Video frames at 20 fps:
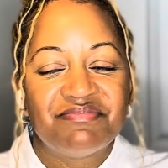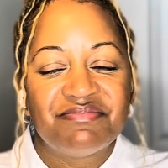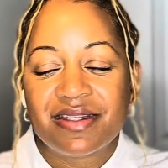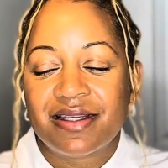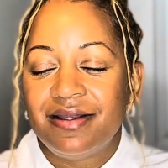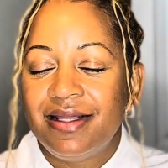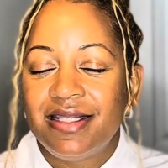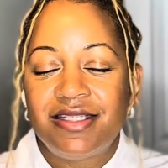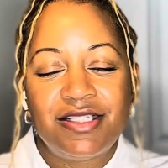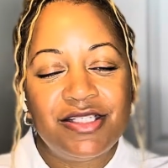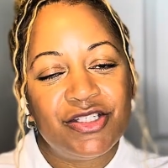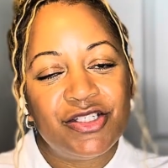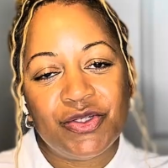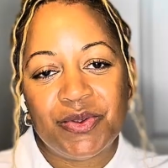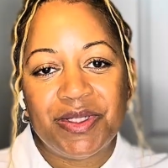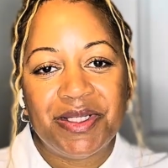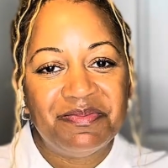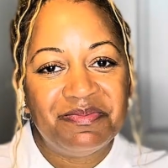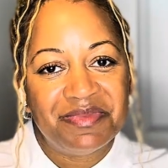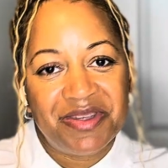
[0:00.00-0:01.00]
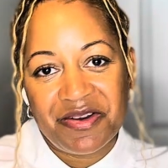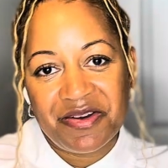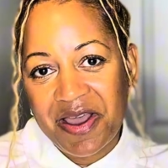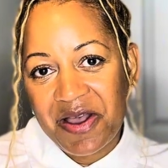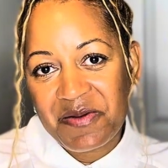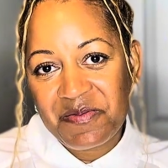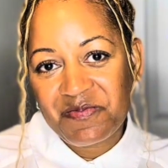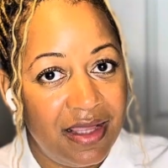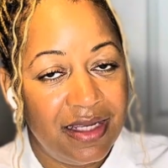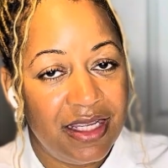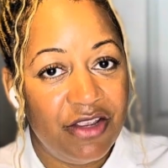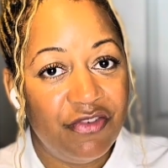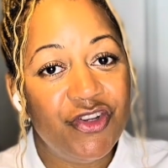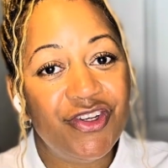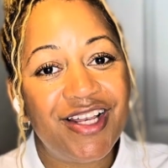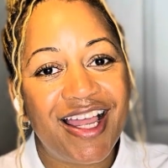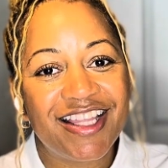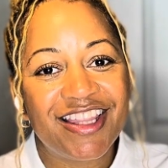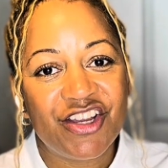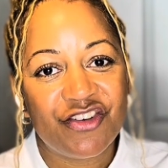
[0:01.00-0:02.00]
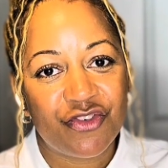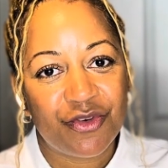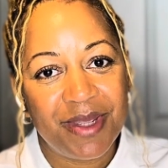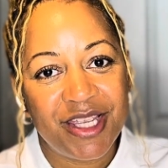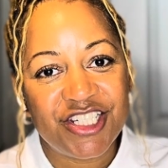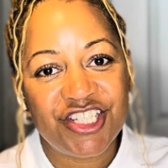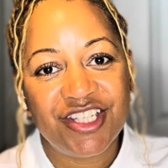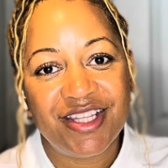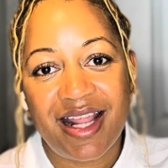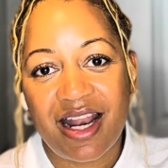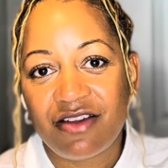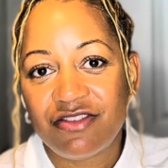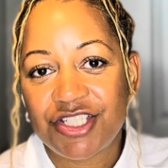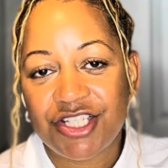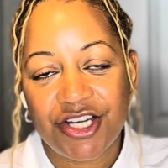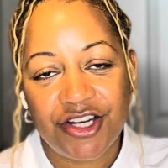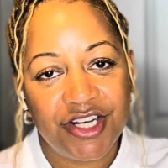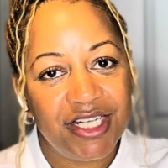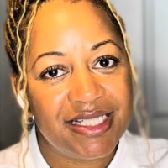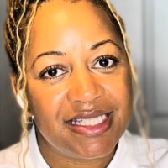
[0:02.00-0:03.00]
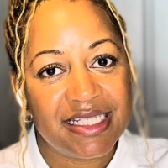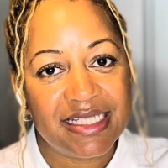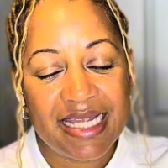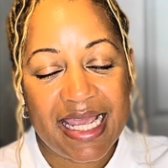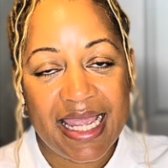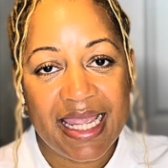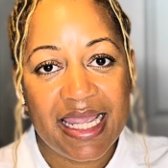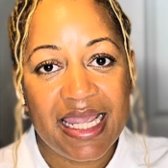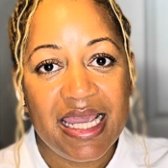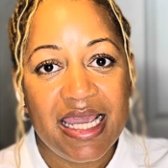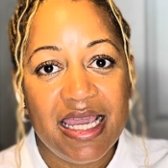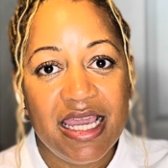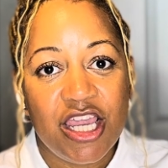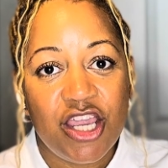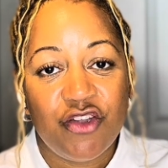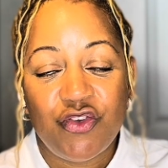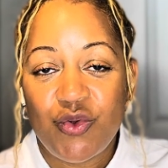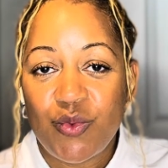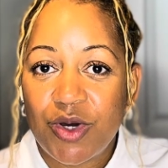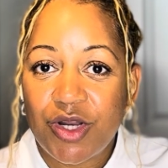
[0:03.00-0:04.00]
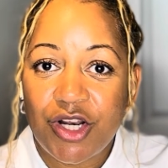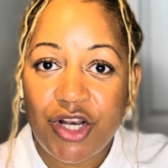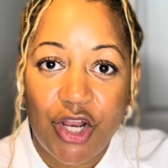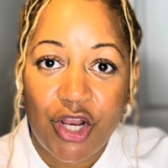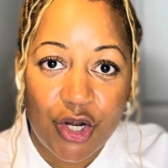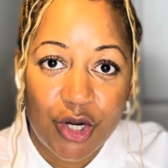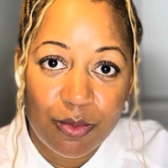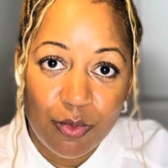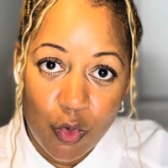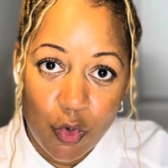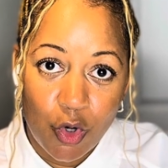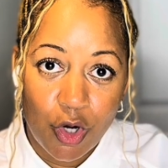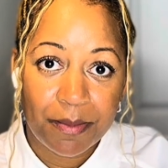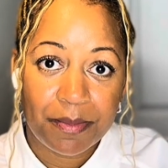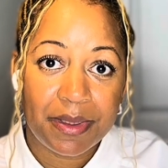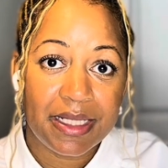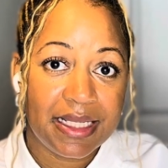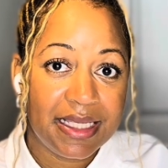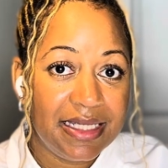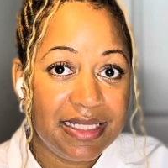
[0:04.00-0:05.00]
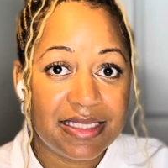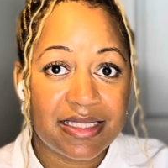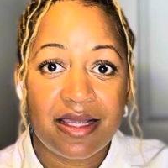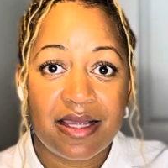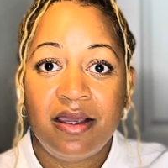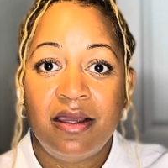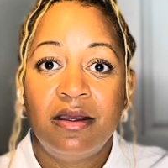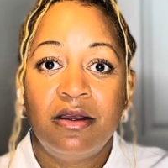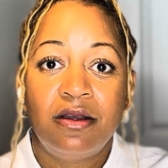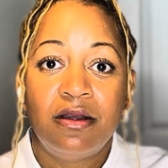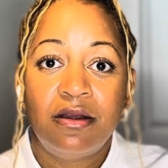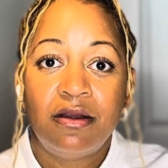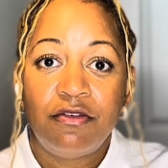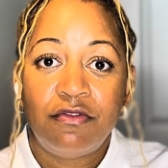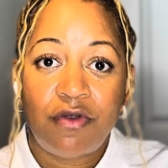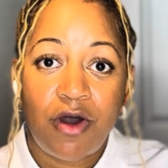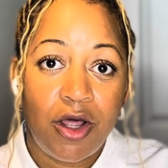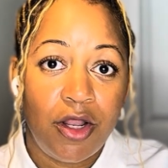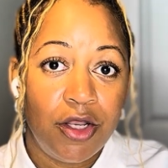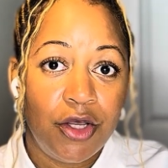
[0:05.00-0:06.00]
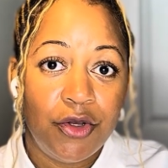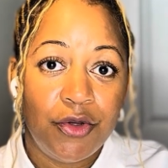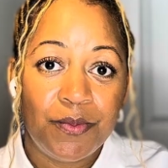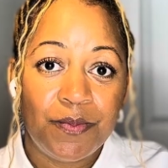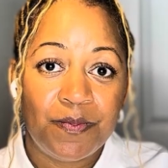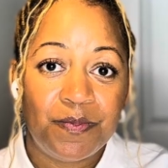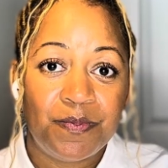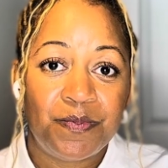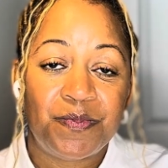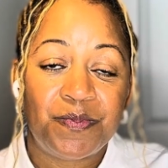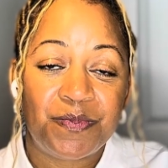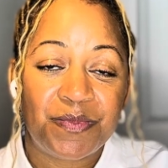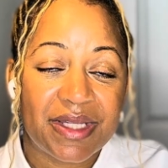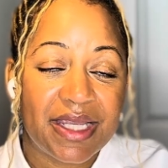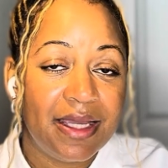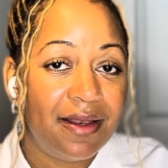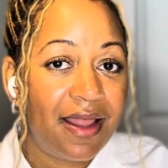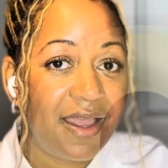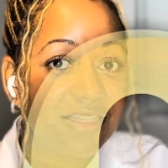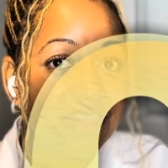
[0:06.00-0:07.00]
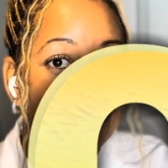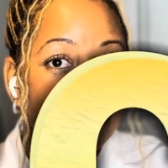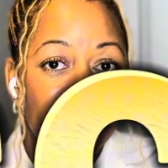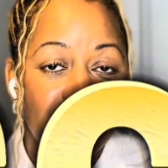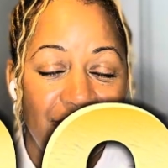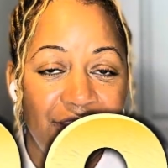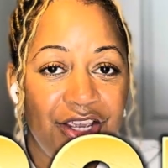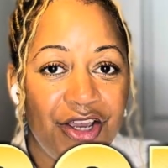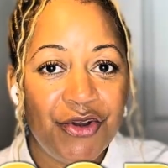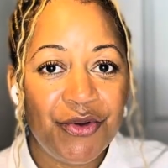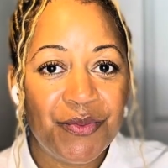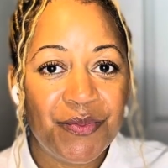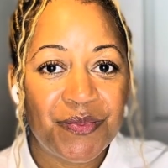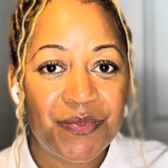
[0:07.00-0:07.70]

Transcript: Let's just do it, okay? If you like the information that I've shared here today, if you want to learn more, please follow and like the video